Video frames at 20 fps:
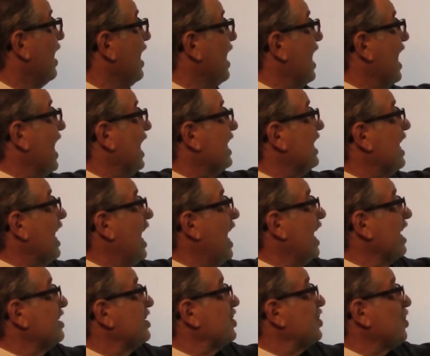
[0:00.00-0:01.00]
And
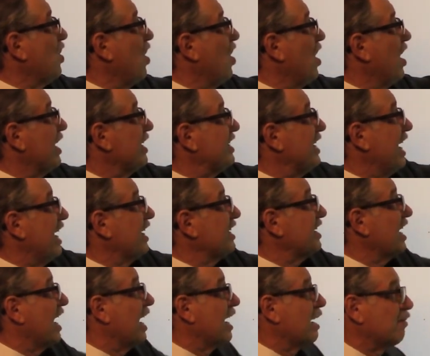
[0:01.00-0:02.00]
God saw 10
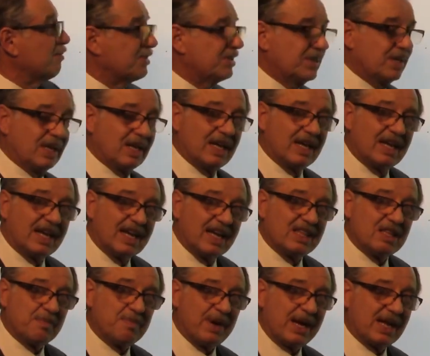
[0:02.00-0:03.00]
times
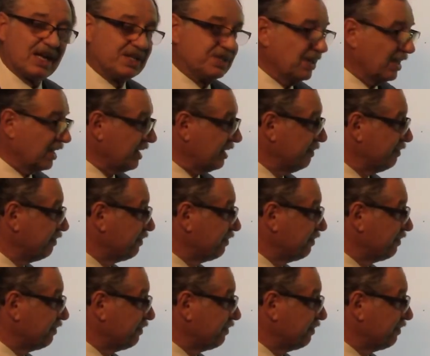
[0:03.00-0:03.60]
in the Pentateuch.